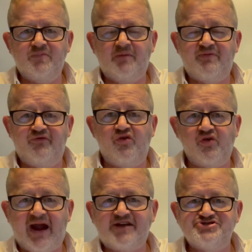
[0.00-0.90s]

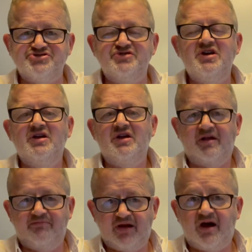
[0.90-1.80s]
before action,
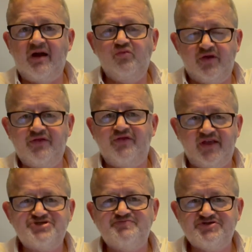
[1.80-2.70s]
compliant with
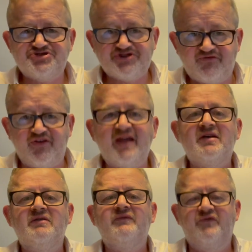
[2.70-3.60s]
this
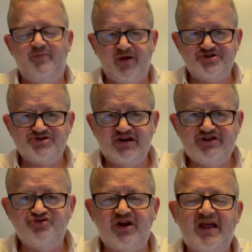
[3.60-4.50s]
specific personal
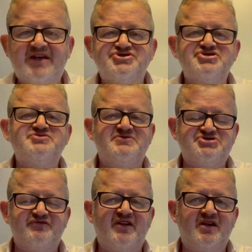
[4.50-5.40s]
injury cases,
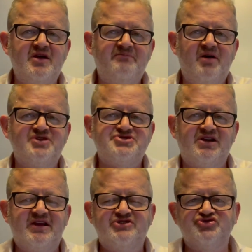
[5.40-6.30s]
specific
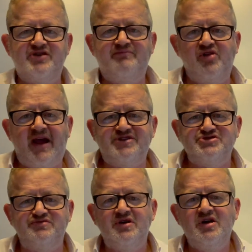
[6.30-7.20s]
personal injury
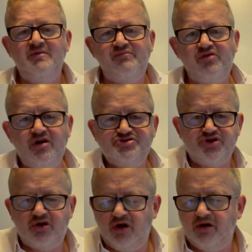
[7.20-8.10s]
pre-action
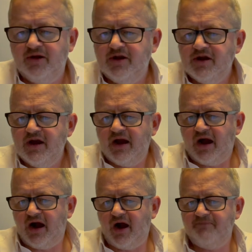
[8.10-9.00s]
protocol.
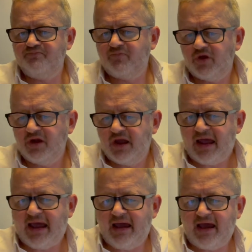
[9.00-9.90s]
And
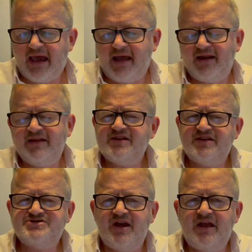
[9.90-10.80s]

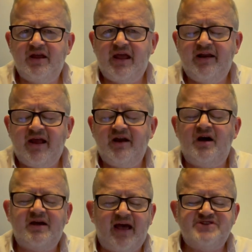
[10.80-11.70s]
it's in
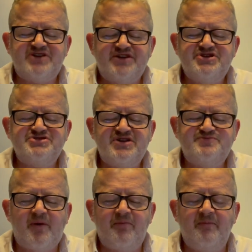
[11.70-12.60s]
our case, actually, it's
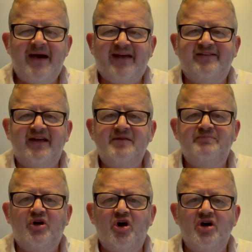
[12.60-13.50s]
problematic
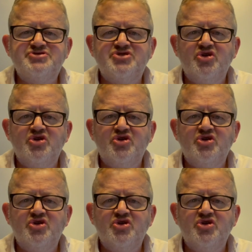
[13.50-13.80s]
because